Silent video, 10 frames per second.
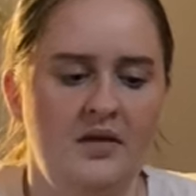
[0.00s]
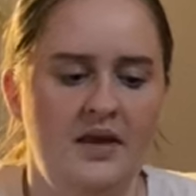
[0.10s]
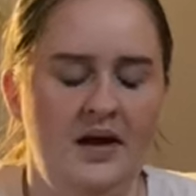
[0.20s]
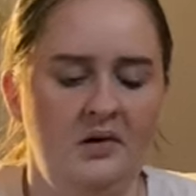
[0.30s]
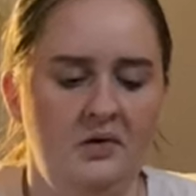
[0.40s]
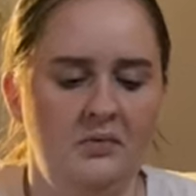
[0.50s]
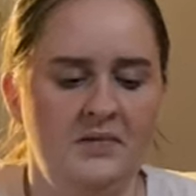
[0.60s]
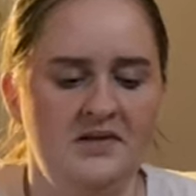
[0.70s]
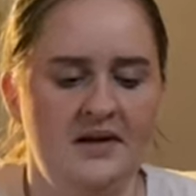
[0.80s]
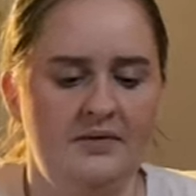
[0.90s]
There, Law
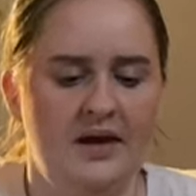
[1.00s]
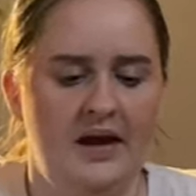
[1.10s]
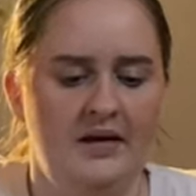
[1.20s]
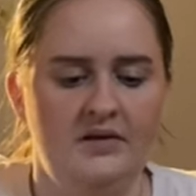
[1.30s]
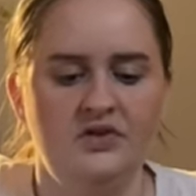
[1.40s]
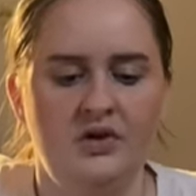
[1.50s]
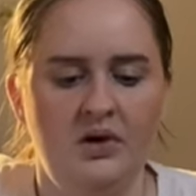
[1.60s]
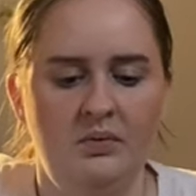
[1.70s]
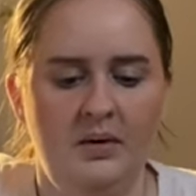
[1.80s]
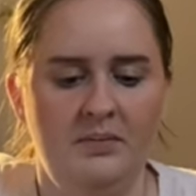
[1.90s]
must navigate an
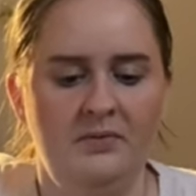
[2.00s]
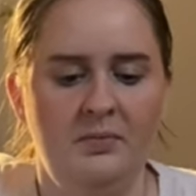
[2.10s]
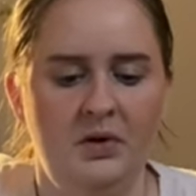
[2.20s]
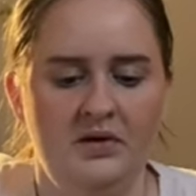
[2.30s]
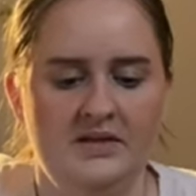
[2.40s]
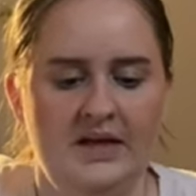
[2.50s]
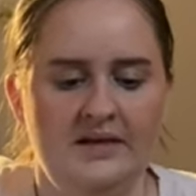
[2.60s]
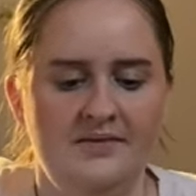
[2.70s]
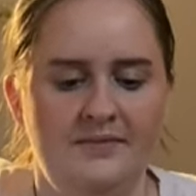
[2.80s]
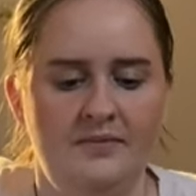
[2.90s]
intricate web of politics,